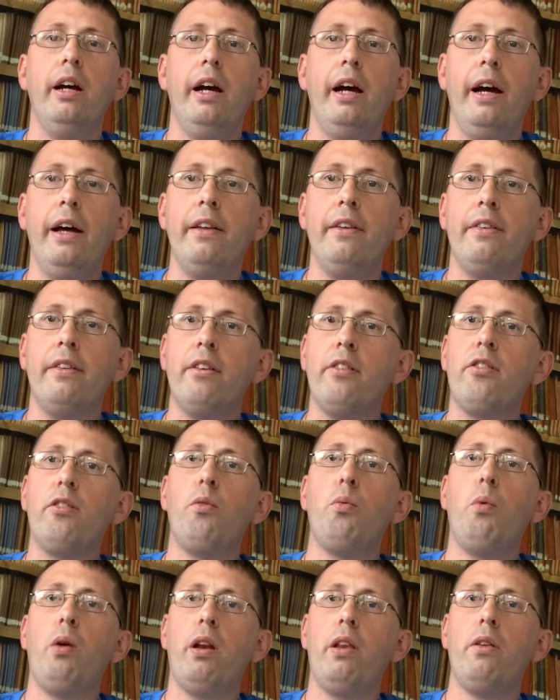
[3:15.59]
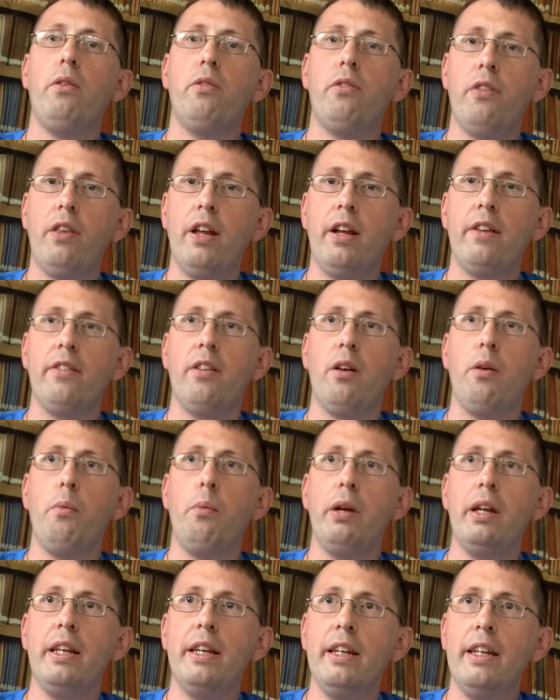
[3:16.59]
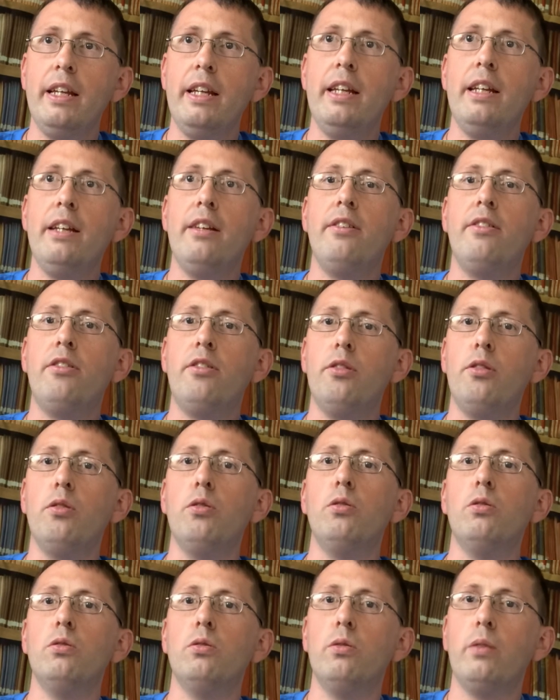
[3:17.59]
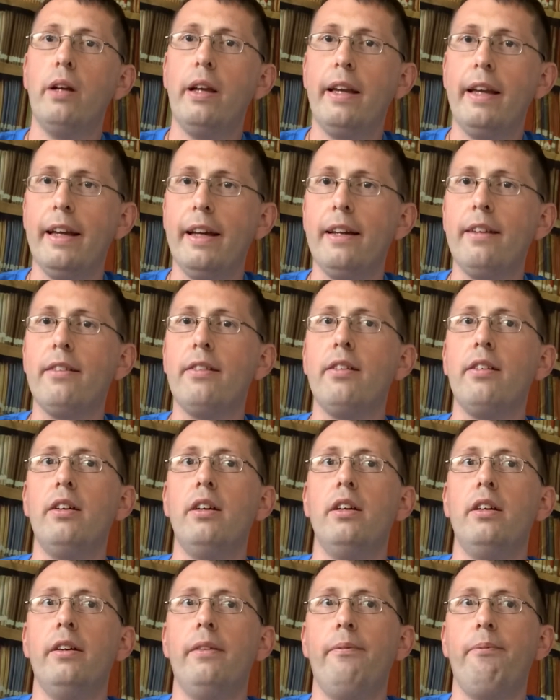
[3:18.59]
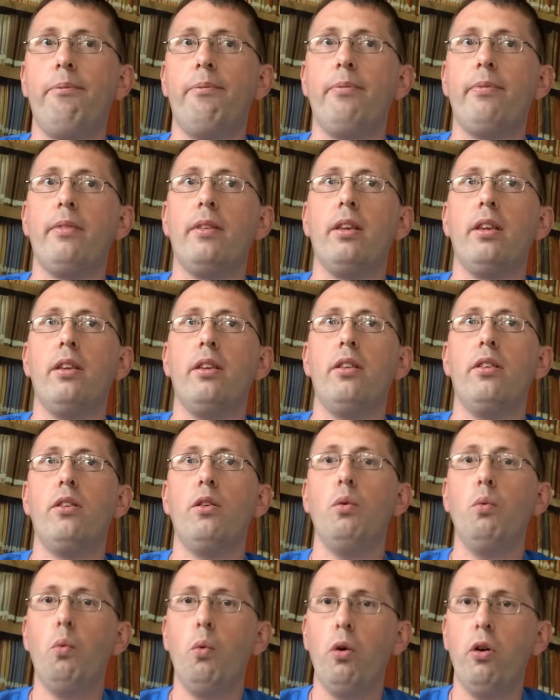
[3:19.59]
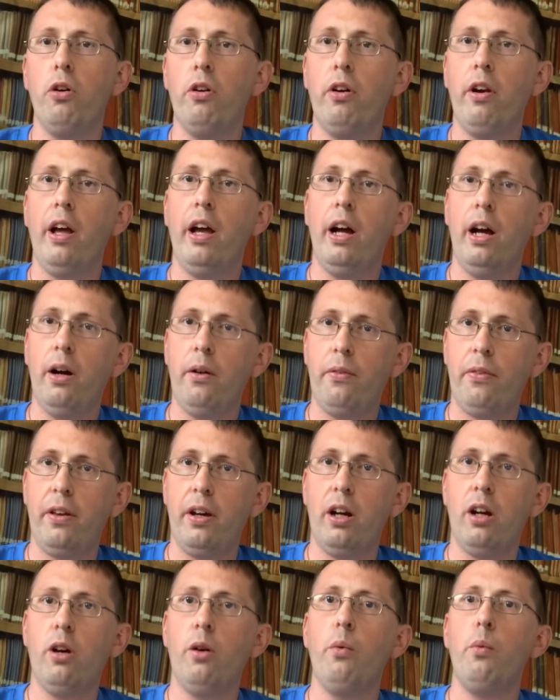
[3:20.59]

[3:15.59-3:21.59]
And this is one of those things that we need to get the word out there.